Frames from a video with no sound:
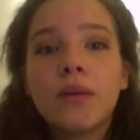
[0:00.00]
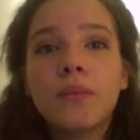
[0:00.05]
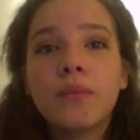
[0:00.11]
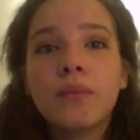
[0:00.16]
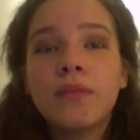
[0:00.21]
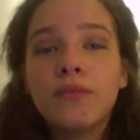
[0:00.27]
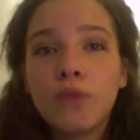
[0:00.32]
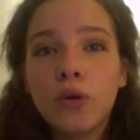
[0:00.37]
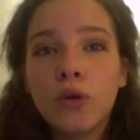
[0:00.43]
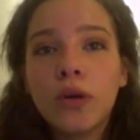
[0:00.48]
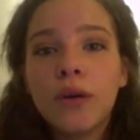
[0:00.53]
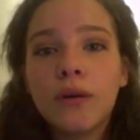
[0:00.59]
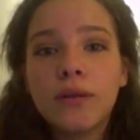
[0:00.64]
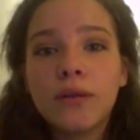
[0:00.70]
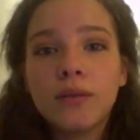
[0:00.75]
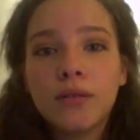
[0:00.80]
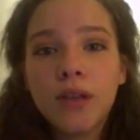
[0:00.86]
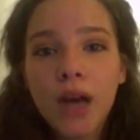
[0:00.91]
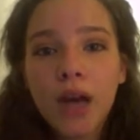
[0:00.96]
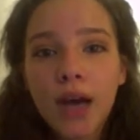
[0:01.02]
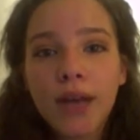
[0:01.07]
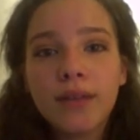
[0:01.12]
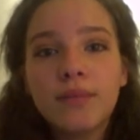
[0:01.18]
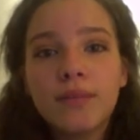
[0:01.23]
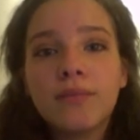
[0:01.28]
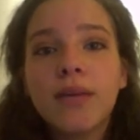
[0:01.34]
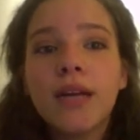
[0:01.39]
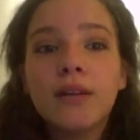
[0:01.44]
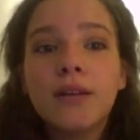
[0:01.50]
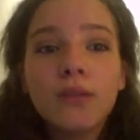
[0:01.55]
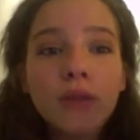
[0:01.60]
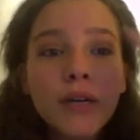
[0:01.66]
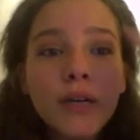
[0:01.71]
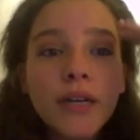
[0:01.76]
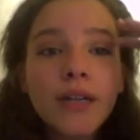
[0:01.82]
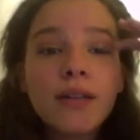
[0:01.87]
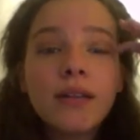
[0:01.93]
before God, my
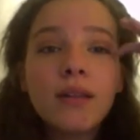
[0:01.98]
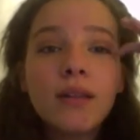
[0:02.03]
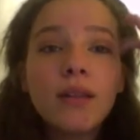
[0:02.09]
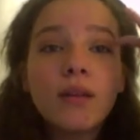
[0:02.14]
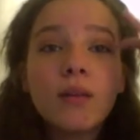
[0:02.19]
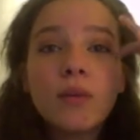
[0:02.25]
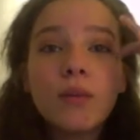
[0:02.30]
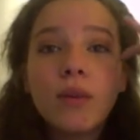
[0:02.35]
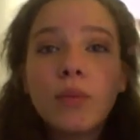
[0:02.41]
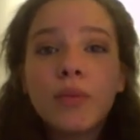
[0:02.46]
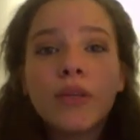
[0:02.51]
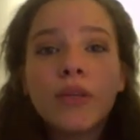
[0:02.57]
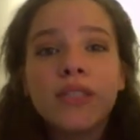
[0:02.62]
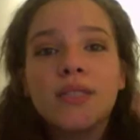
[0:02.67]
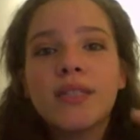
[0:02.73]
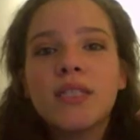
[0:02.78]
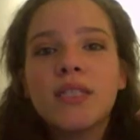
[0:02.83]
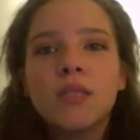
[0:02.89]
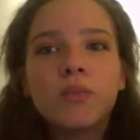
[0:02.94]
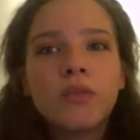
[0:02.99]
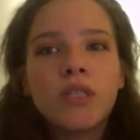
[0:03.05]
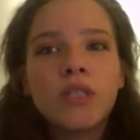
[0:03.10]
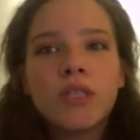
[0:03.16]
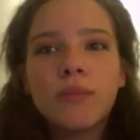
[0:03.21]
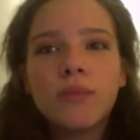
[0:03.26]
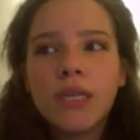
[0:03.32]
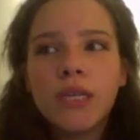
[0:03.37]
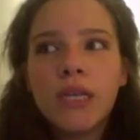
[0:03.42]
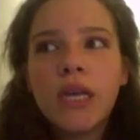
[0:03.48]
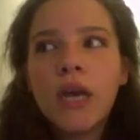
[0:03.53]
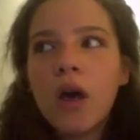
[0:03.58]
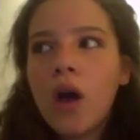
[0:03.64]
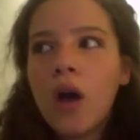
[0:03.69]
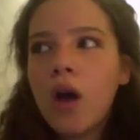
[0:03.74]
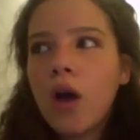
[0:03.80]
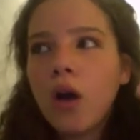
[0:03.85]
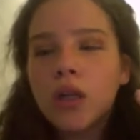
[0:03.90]
Lord, the person that's supposed to be
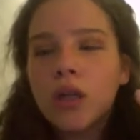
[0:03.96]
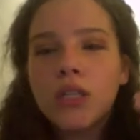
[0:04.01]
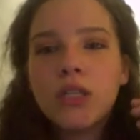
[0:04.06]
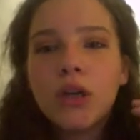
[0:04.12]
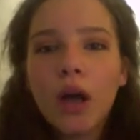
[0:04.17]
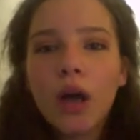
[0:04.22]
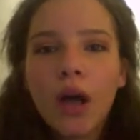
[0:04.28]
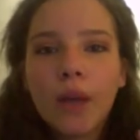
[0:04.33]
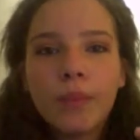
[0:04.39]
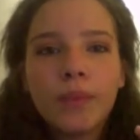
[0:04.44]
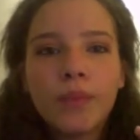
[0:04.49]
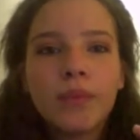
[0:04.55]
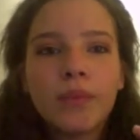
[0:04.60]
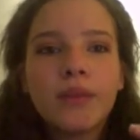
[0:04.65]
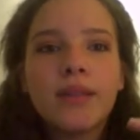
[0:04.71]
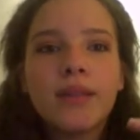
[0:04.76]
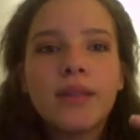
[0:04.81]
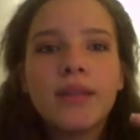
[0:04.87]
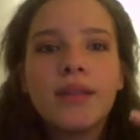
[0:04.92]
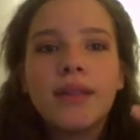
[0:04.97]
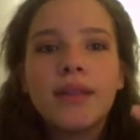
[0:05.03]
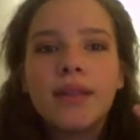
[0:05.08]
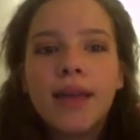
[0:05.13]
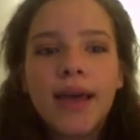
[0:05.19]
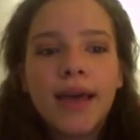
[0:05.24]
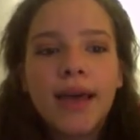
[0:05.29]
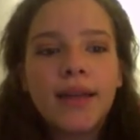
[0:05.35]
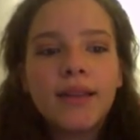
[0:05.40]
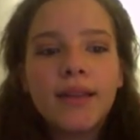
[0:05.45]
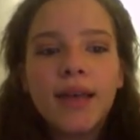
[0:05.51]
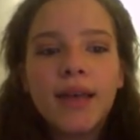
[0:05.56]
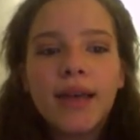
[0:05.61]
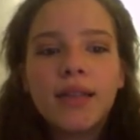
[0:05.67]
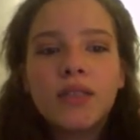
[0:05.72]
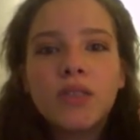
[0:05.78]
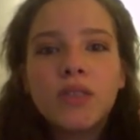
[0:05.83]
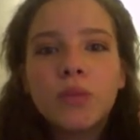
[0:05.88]
on top,
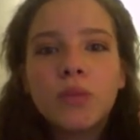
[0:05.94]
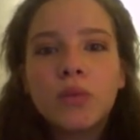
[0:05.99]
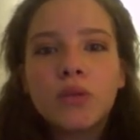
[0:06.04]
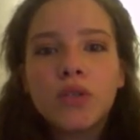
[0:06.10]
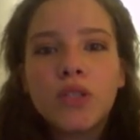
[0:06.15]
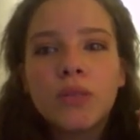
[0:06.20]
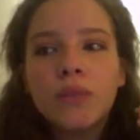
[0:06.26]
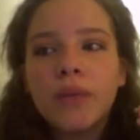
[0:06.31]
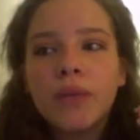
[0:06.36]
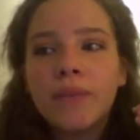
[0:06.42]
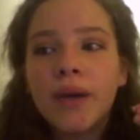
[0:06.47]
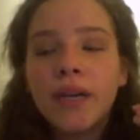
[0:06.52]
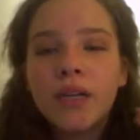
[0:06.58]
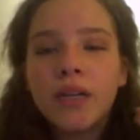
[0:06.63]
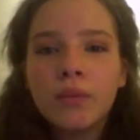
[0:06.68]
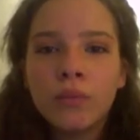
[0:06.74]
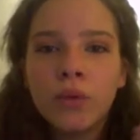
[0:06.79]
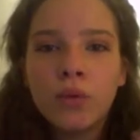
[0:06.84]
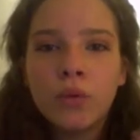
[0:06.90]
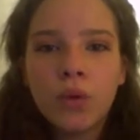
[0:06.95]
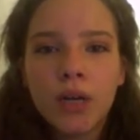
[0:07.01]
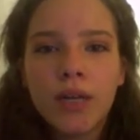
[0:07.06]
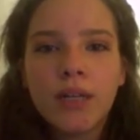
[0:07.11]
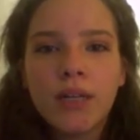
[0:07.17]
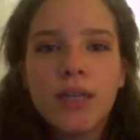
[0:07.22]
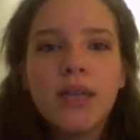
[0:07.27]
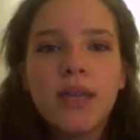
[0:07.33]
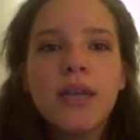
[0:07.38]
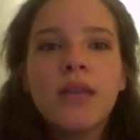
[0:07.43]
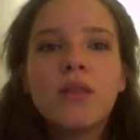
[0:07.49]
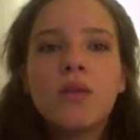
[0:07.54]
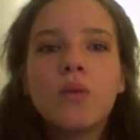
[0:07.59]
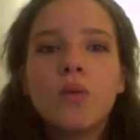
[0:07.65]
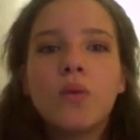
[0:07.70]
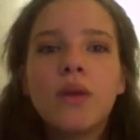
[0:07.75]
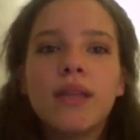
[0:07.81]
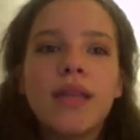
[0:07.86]
that's supposed to be my number one,
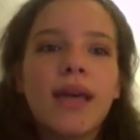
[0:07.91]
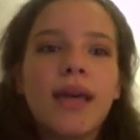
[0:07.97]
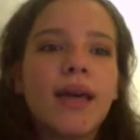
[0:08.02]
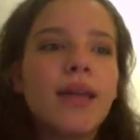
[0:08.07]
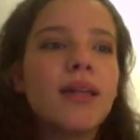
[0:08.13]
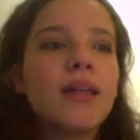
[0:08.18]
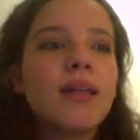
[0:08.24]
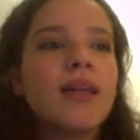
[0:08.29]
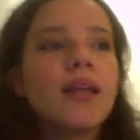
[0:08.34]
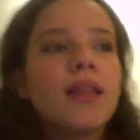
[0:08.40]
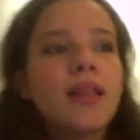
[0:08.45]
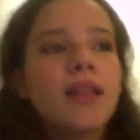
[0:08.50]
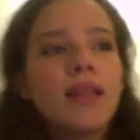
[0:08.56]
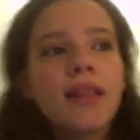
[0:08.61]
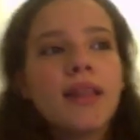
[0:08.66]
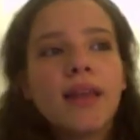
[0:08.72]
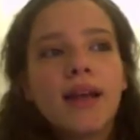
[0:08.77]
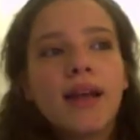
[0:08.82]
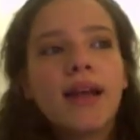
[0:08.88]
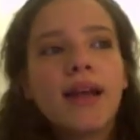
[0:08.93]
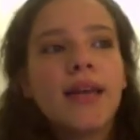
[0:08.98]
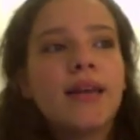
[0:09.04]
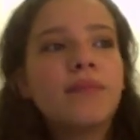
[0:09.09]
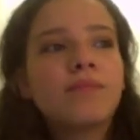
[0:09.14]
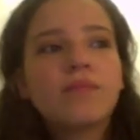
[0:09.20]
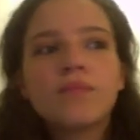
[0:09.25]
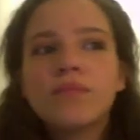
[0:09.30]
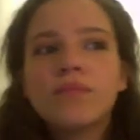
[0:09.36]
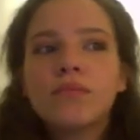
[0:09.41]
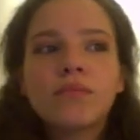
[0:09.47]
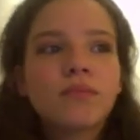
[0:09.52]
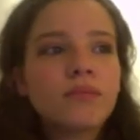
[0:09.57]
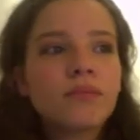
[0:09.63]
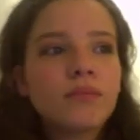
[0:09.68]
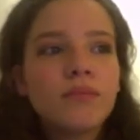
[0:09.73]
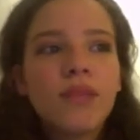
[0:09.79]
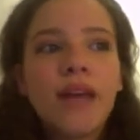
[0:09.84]
the one that I
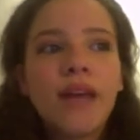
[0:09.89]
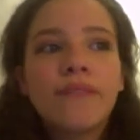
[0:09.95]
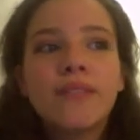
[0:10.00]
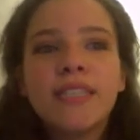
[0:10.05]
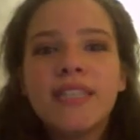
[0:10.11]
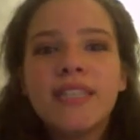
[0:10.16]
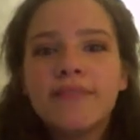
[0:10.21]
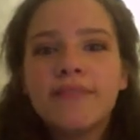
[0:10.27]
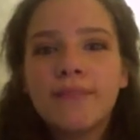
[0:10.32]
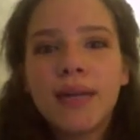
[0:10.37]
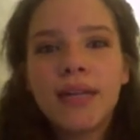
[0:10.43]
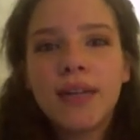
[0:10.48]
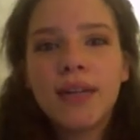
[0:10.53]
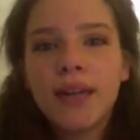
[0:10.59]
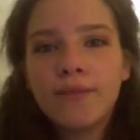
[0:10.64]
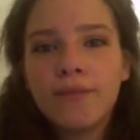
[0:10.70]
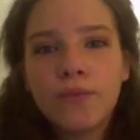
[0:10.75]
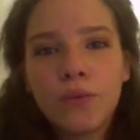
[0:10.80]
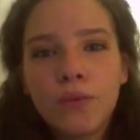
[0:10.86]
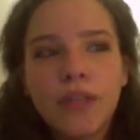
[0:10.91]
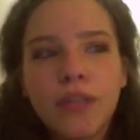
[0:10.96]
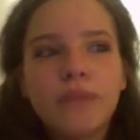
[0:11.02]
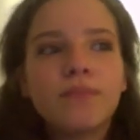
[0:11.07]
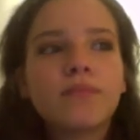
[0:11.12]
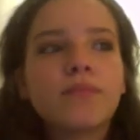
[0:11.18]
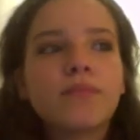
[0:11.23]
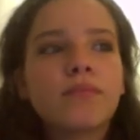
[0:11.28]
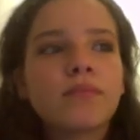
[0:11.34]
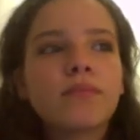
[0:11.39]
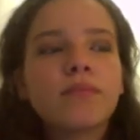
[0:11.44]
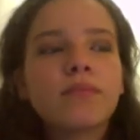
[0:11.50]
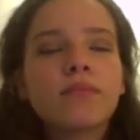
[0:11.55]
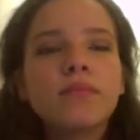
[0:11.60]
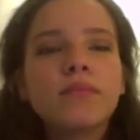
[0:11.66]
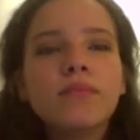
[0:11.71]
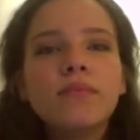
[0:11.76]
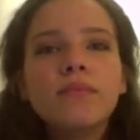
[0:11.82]
have to give my life for.
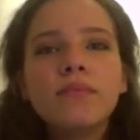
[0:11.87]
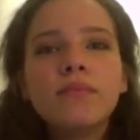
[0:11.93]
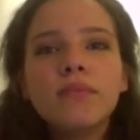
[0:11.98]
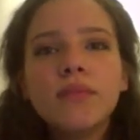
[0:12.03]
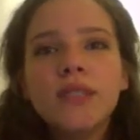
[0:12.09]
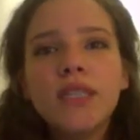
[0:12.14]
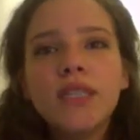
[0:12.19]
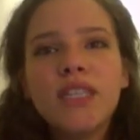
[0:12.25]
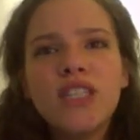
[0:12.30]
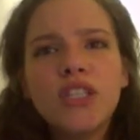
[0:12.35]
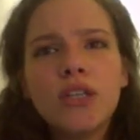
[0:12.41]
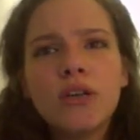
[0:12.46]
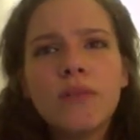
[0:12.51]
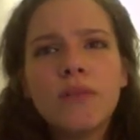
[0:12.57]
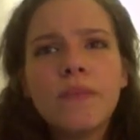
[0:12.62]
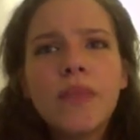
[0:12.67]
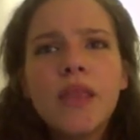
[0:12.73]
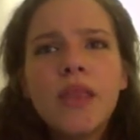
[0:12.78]
And so